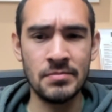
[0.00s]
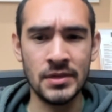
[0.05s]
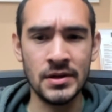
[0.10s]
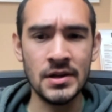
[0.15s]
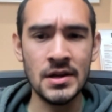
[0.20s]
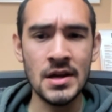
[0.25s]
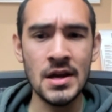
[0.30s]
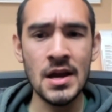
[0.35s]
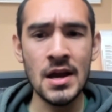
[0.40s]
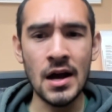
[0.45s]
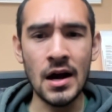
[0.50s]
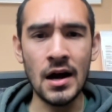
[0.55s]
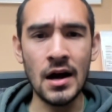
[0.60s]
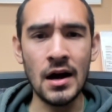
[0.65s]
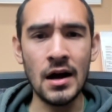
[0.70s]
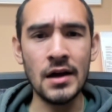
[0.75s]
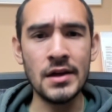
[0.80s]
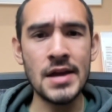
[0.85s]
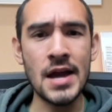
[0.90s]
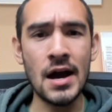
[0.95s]
But
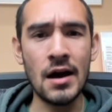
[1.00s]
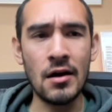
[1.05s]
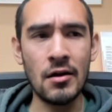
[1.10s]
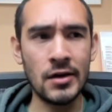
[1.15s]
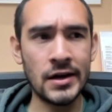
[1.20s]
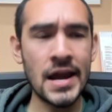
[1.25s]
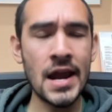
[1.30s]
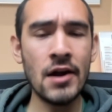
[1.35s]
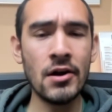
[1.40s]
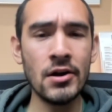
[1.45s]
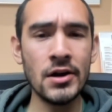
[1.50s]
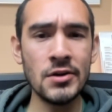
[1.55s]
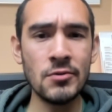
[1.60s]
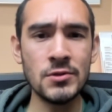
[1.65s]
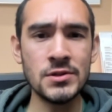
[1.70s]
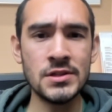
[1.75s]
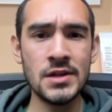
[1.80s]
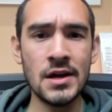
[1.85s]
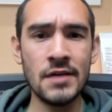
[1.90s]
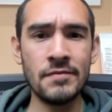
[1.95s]
yeah, carry
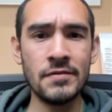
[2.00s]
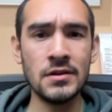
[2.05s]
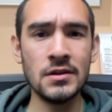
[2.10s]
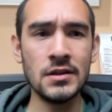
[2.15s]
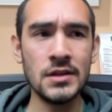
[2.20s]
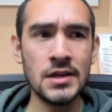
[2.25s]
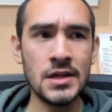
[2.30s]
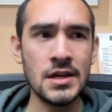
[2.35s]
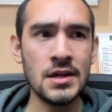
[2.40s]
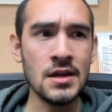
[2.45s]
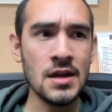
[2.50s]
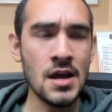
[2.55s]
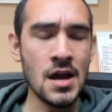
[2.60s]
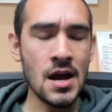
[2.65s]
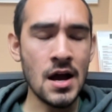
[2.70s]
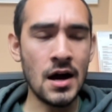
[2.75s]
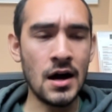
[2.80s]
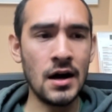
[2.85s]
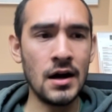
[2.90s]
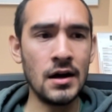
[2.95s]
was definitely
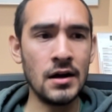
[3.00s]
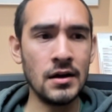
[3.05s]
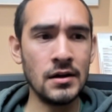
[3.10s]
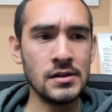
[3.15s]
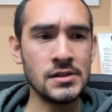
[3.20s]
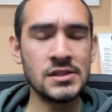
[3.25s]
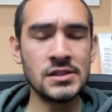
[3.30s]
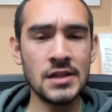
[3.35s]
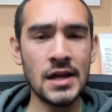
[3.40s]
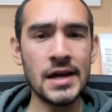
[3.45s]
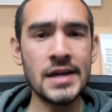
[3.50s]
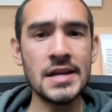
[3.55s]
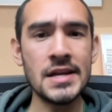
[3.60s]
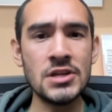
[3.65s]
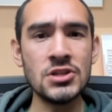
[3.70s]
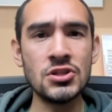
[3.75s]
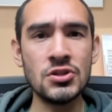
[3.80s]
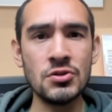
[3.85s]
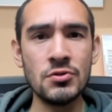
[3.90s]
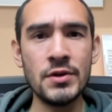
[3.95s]
a slight
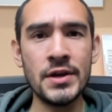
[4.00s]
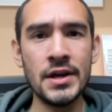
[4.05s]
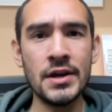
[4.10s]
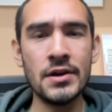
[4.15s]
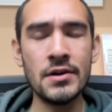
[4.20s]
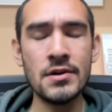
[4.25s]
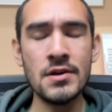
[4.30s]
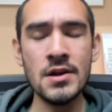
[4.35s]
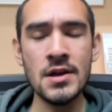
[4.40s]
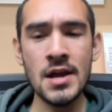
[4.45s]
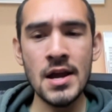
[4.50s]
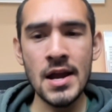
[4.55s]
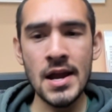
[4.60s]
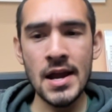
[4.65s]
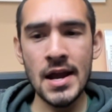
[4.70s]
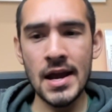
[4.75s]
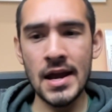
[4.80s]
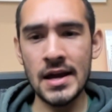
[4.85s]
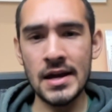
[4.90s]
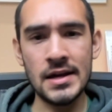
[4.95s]
issue here,
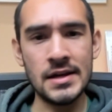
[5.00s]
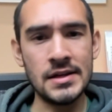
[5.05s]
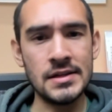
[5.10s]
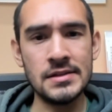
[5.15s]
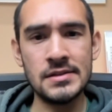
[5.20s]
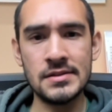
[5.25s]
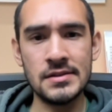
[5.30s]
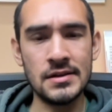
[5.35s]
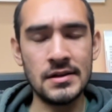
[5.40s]
and